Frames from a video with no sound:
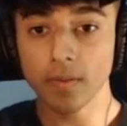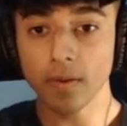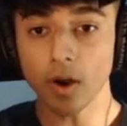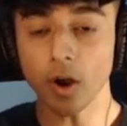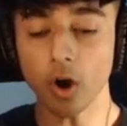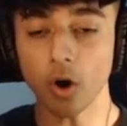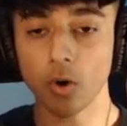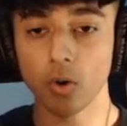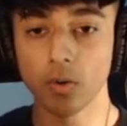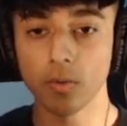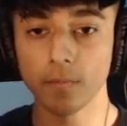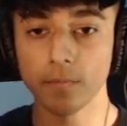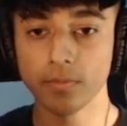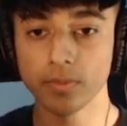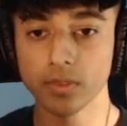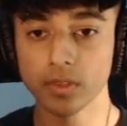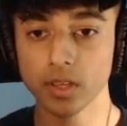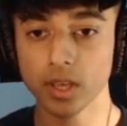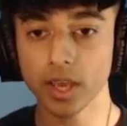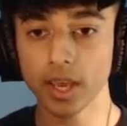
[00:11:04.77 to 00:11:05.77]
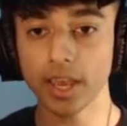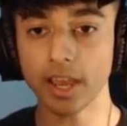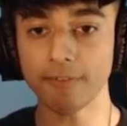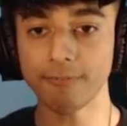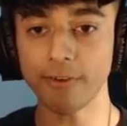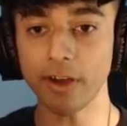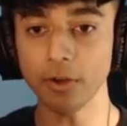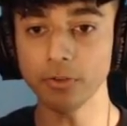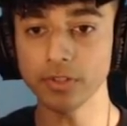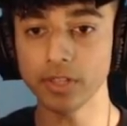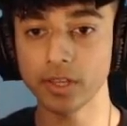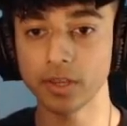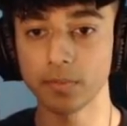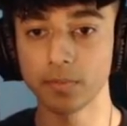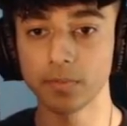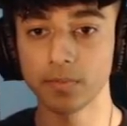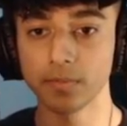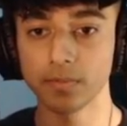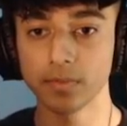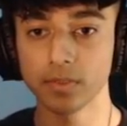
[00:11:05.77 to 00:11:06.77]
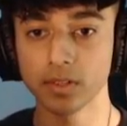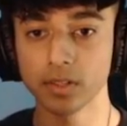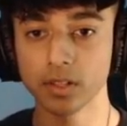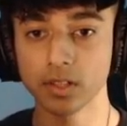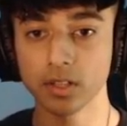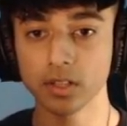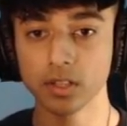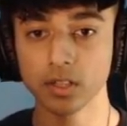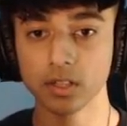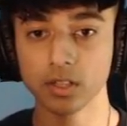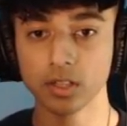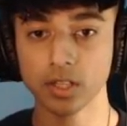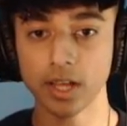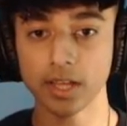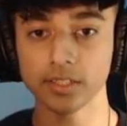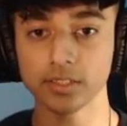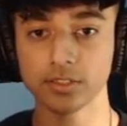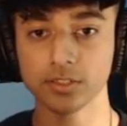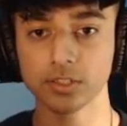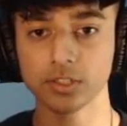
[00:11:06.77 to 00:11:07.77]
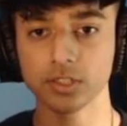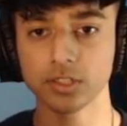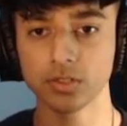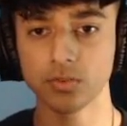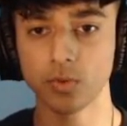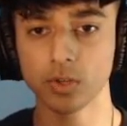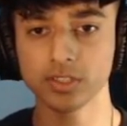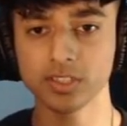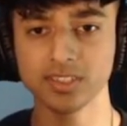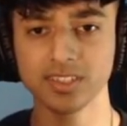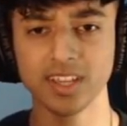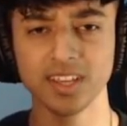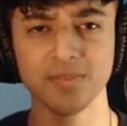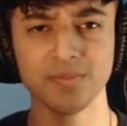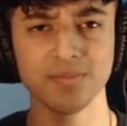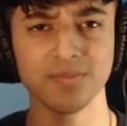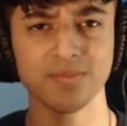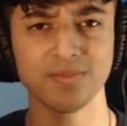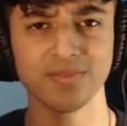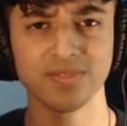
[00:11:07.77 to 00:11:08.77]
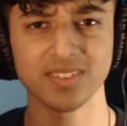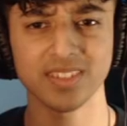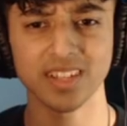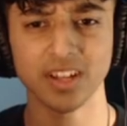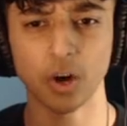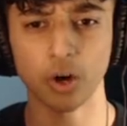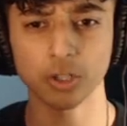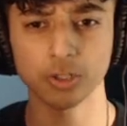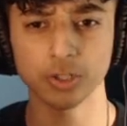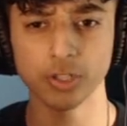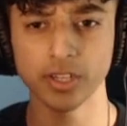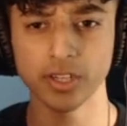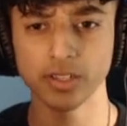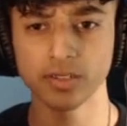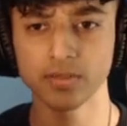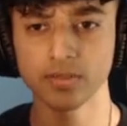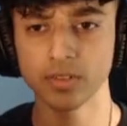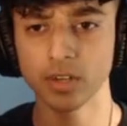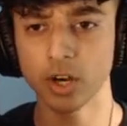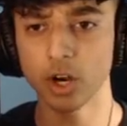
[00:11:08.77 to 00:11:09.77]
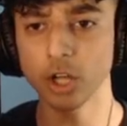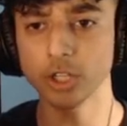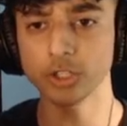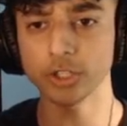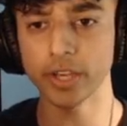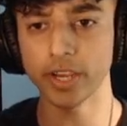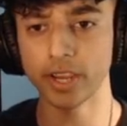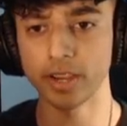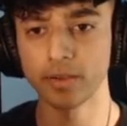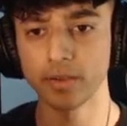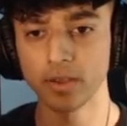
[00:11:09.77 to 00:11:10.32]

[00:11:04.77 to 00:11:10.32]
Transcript: Oh! Hey, I found him! Clanch, what's his name? Andre? Andre!